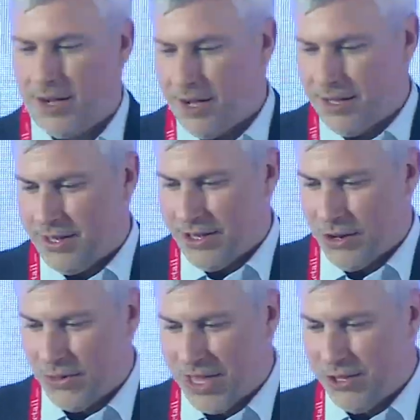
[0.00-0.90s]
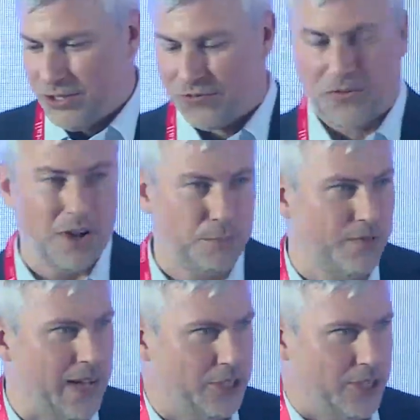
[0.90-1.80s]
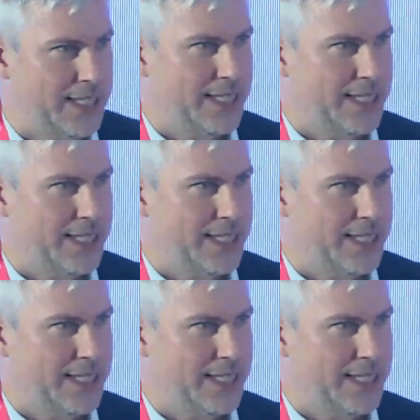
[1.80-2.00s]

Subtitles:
they use fraud prevention as an